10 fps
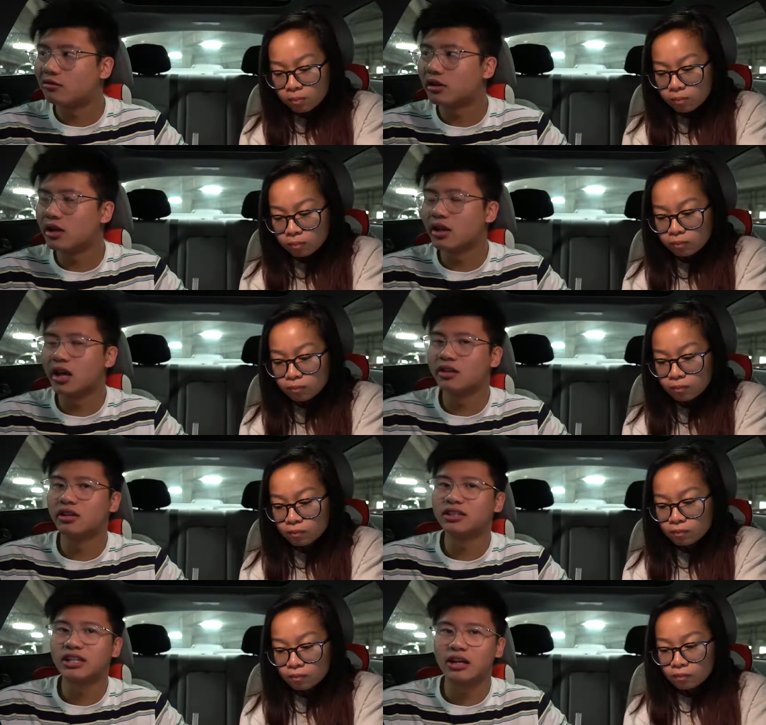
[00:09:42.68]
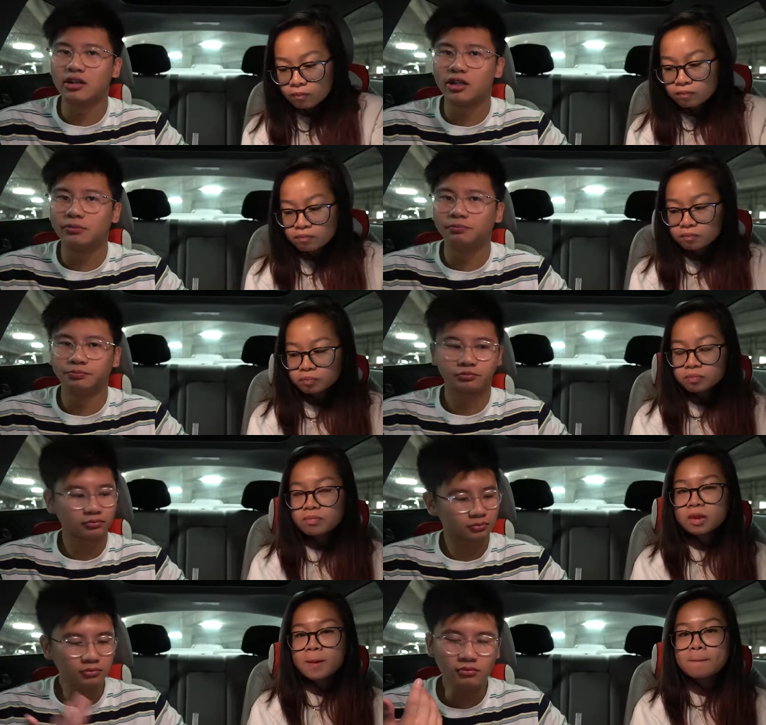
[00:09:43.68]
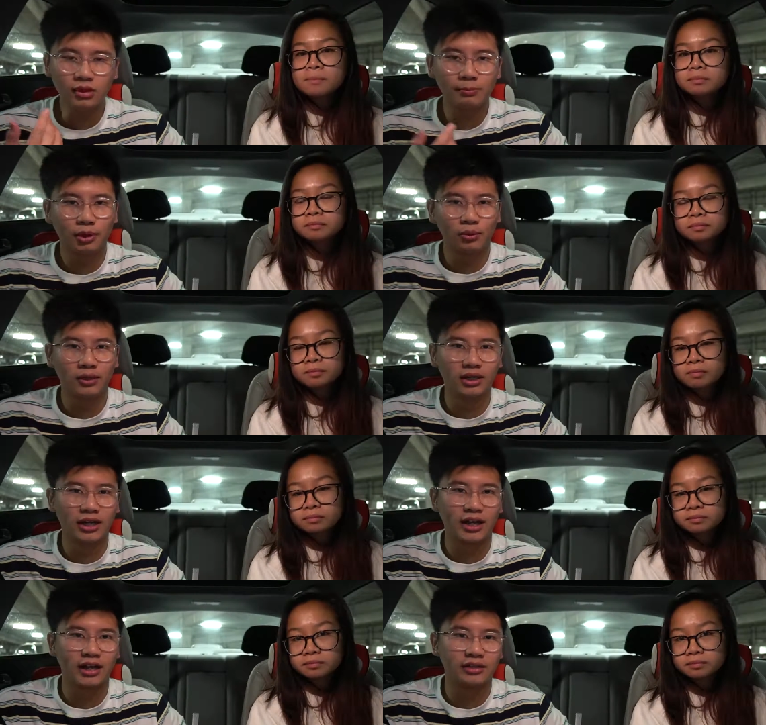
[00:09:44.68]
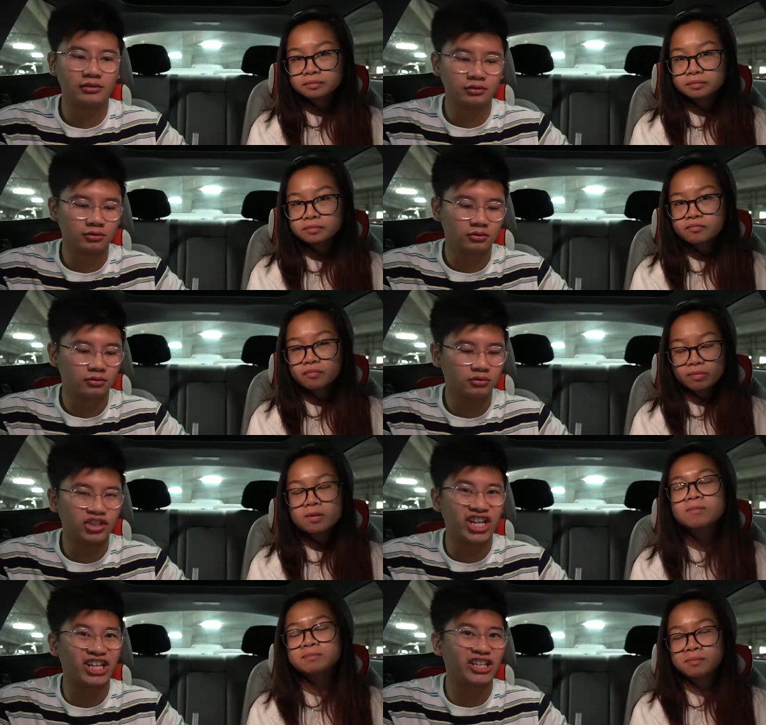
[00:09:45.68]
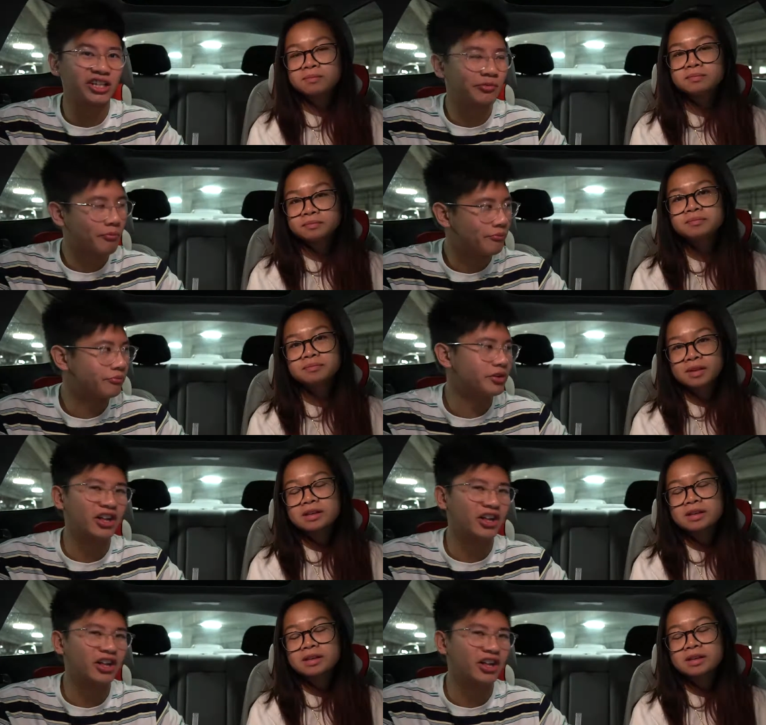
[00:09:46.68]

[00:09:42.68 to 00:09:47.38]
Speaker 1: And then the standard boba and jelly, mm-hmm.